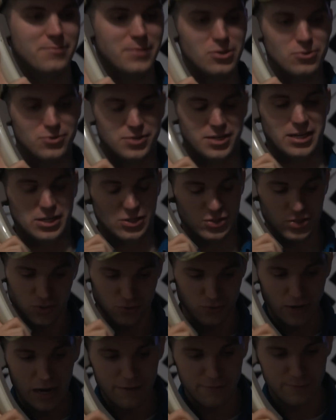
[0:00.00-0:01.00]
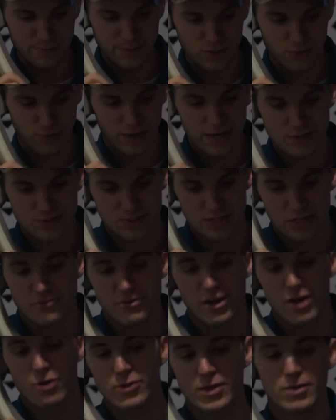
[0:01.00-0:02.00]
music is just driving me crazy. You
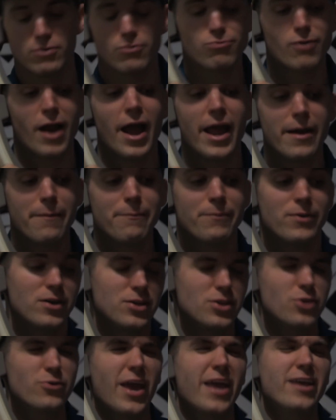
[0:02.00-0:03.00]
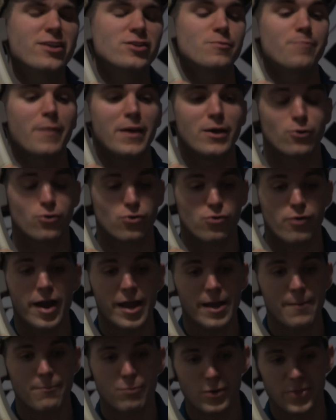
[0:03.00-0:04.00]
know that rap, you can't spell
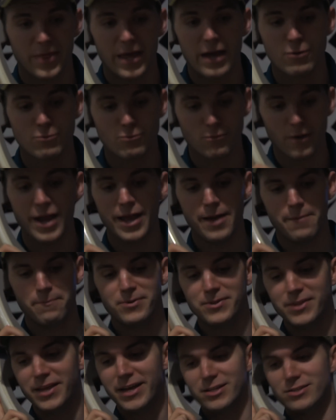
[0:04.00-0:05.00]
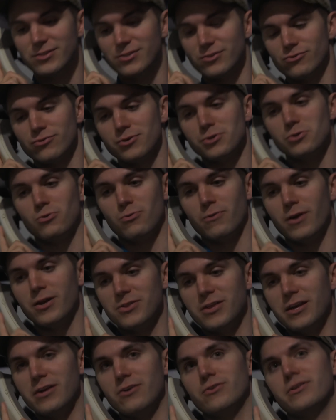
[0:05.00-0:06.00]
crap without rap, and that's the truth right
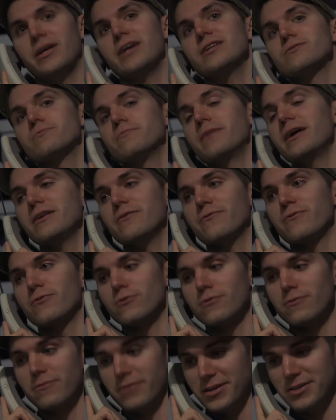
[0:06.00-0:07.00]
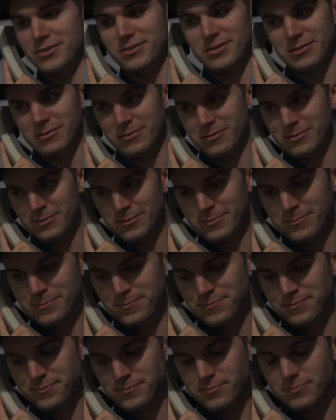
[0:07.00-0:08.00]
there. That's made for a reason.
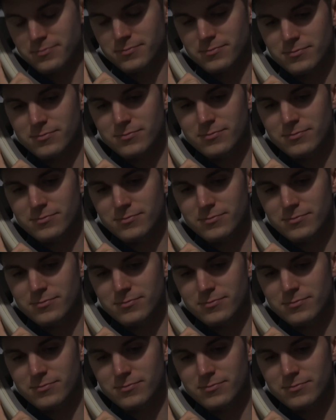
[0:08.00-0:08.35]
And I thought you